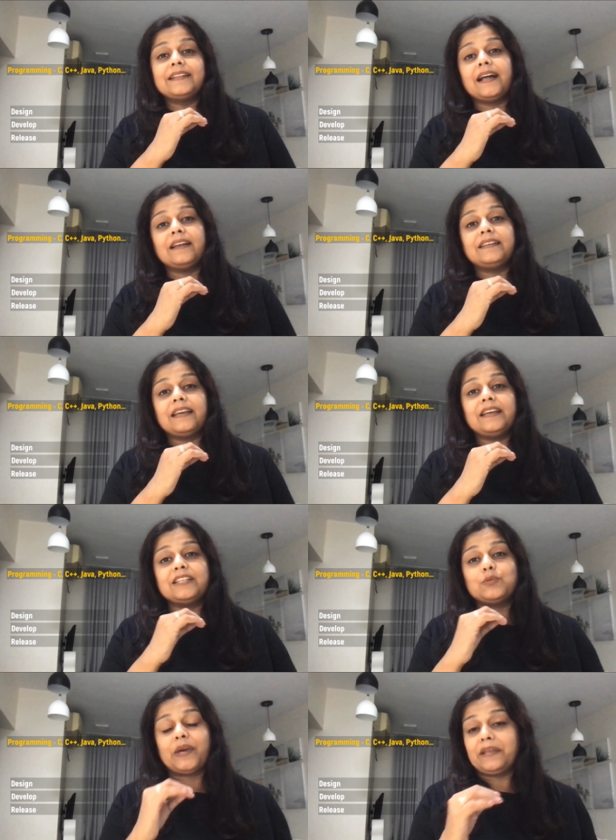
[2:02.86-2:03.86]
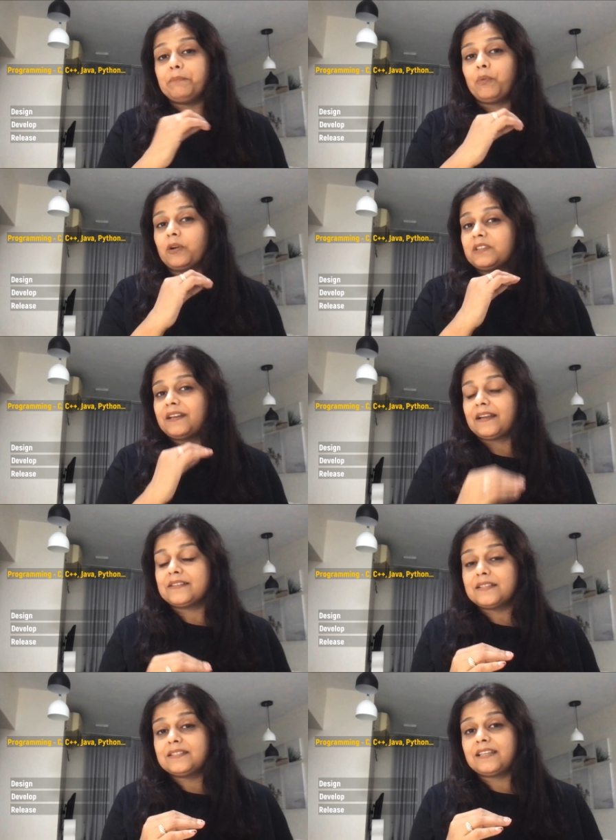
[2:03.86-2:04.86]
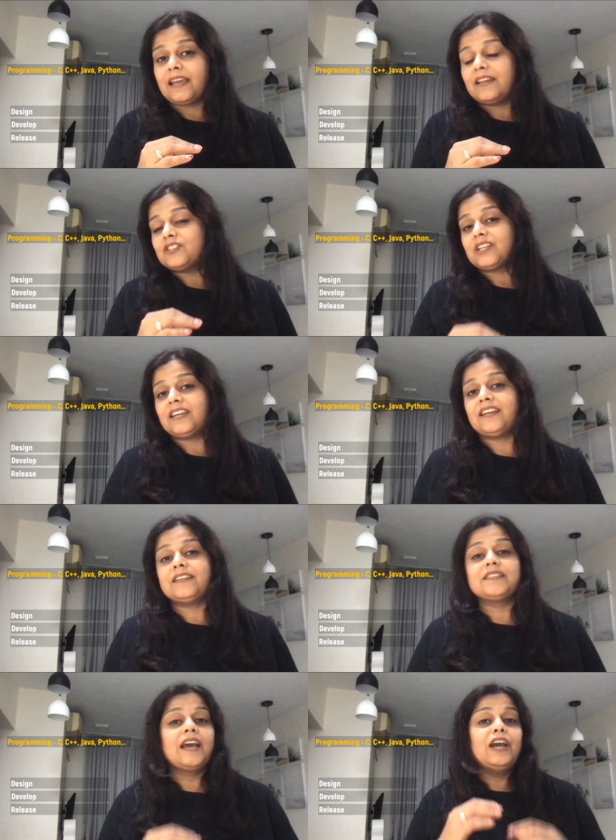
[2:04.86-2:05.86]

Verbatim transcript: that is very important at this stage is